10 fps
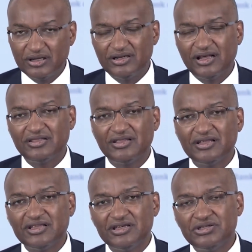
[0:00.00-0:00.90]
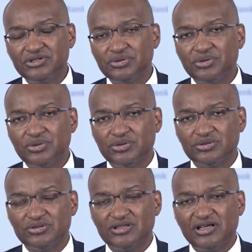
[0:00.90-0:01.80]
I think the
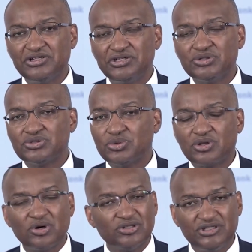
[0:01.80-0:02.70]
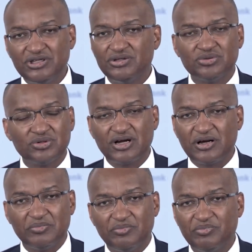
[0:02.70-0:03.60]
issues will continue to
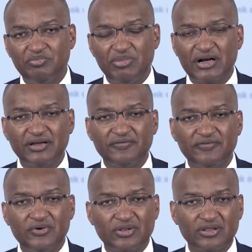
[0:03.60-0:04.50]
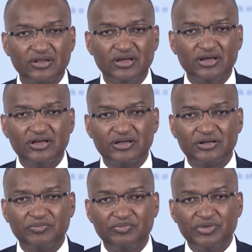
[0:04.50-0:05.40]
come back and forth.
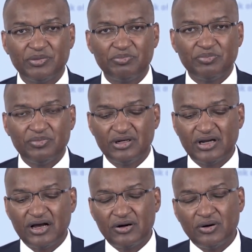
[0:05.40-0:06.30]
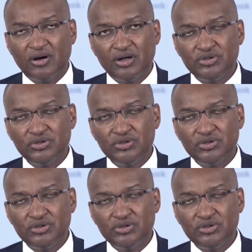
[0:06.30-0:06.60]
Now, you